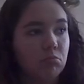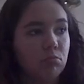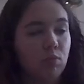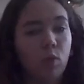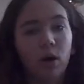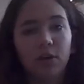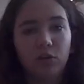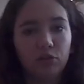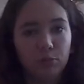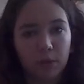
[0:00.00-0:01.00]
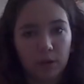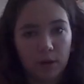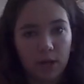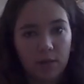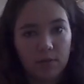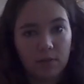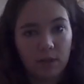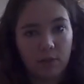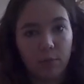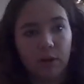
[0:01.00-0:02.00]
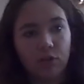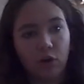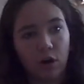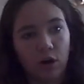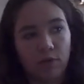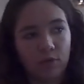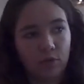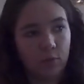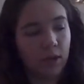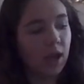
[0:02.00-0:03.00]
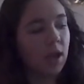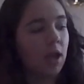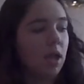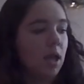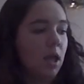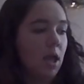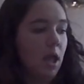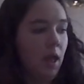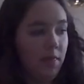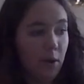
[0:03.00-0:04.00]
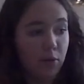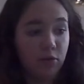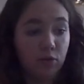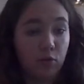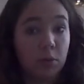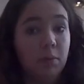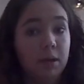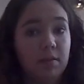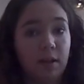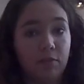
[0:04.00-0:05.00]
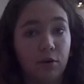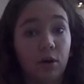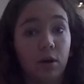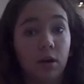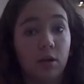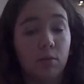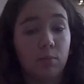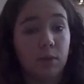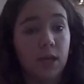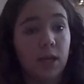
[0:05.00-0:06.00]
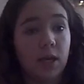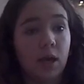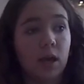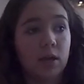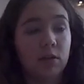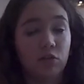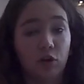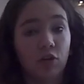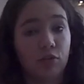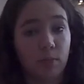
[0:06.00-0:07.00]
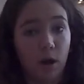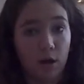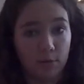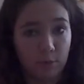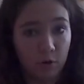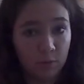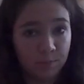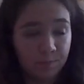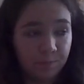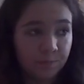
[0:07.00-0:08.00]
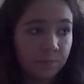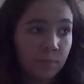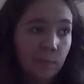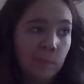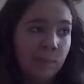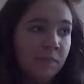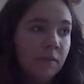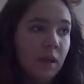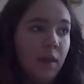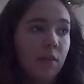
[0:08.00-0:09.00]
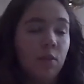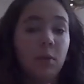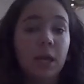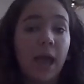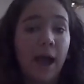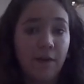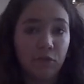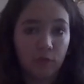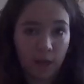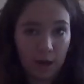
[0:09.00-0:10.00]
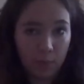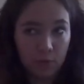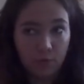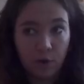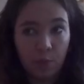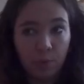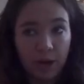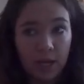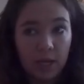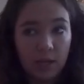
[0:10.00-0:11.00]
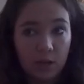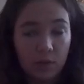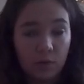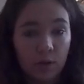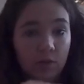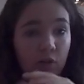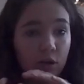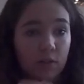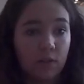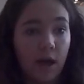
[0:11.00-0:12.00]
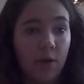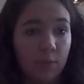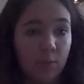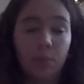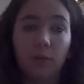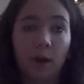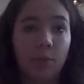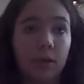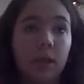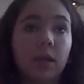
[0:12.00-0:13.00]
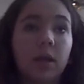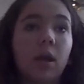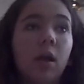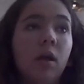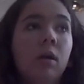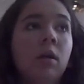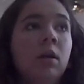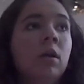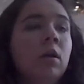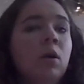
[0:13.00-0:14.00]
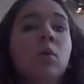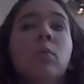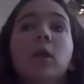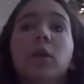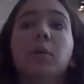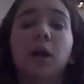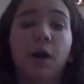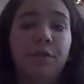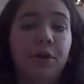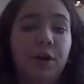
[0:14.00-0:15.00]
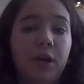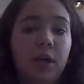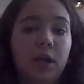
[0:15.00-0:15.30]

one to two periods. That's what I started off with the week. And that was three weeks after being discharged from the hospital. And the week after that was fall break. So I took that that week, really recovered,